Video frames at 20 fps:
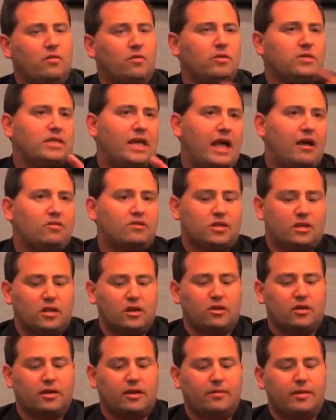sound's a
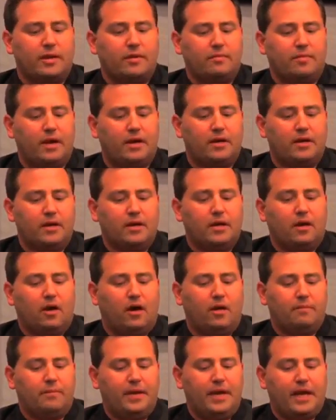little limited, but
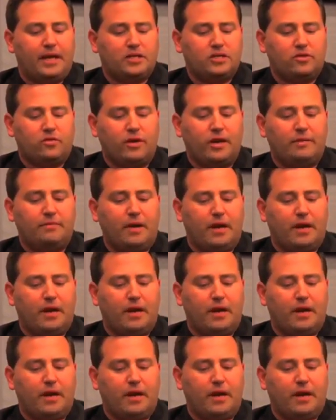on PS3,